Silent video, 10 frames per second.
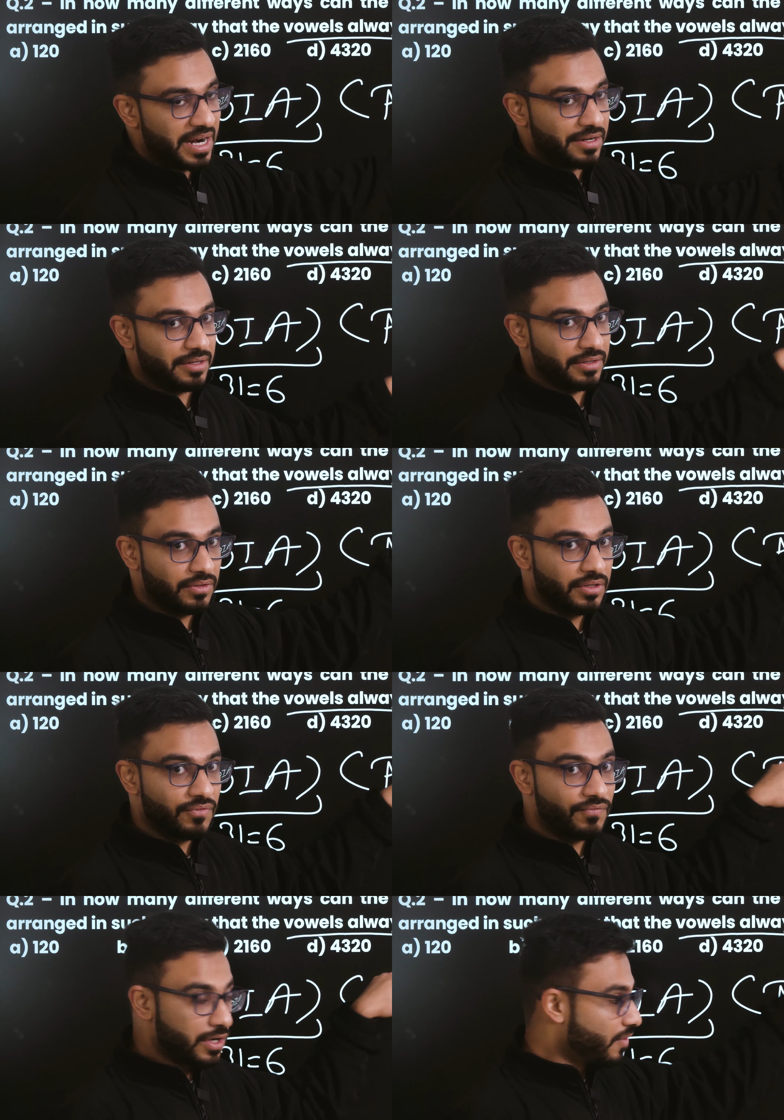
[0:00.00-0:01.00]
pattern,
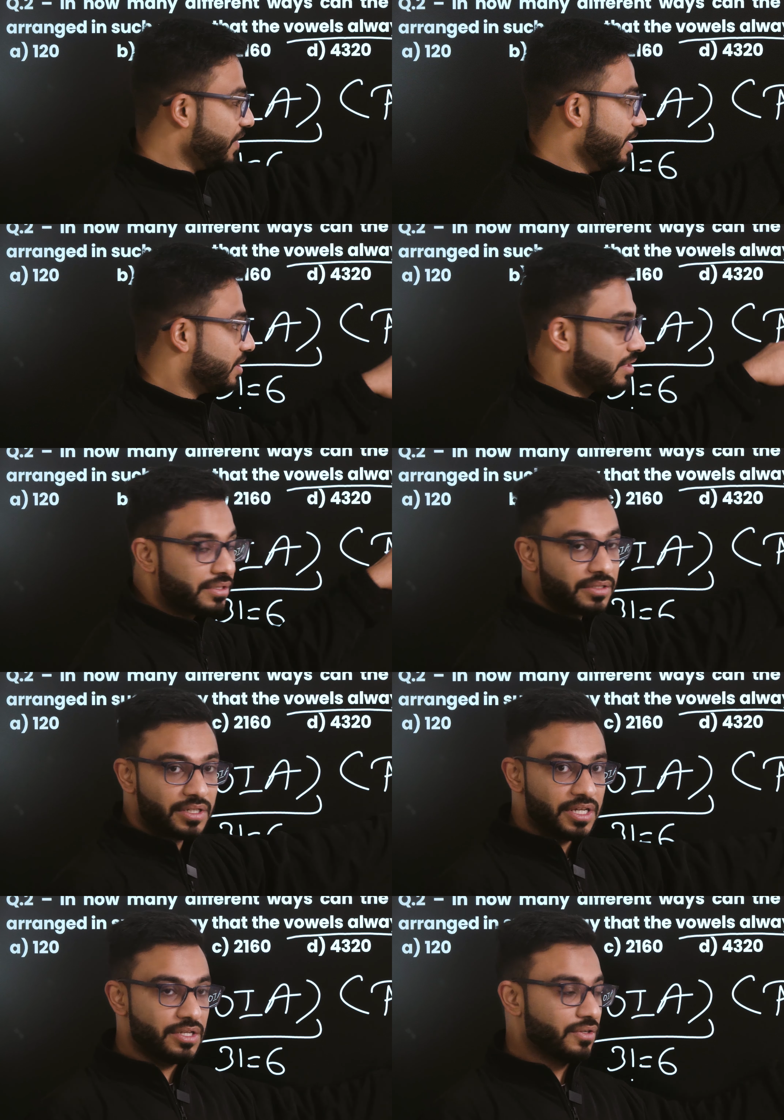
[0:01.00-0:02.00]
one of each
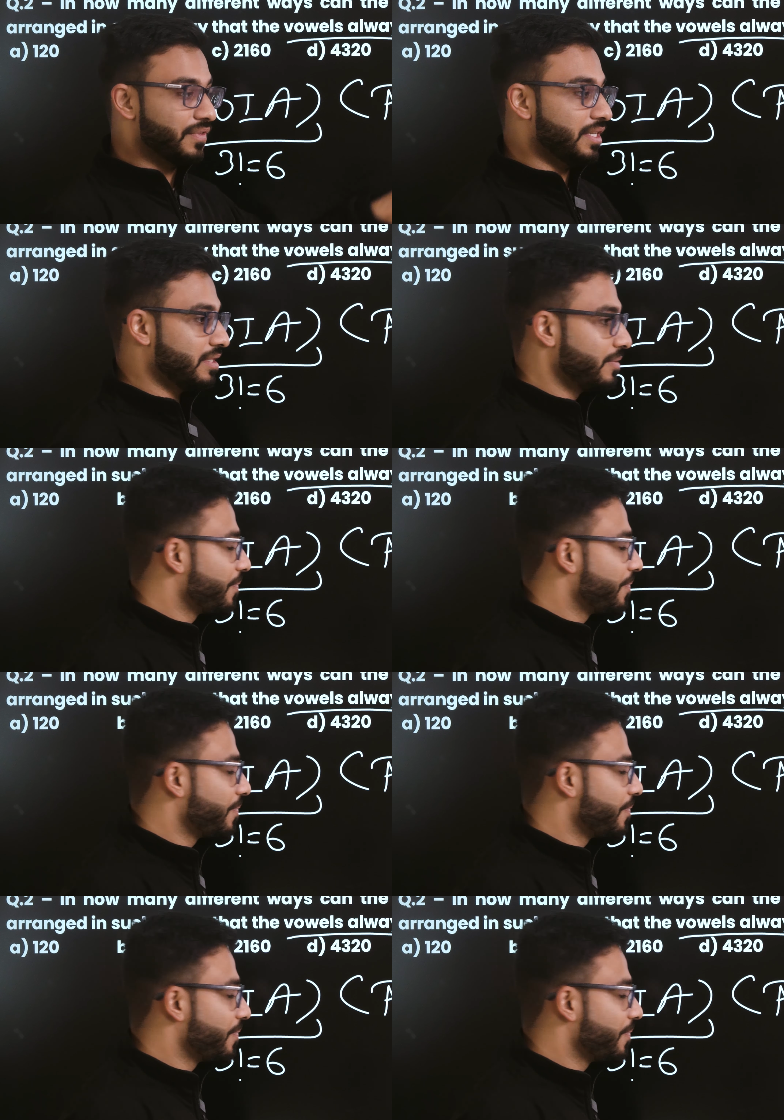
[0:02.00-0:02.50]
of these.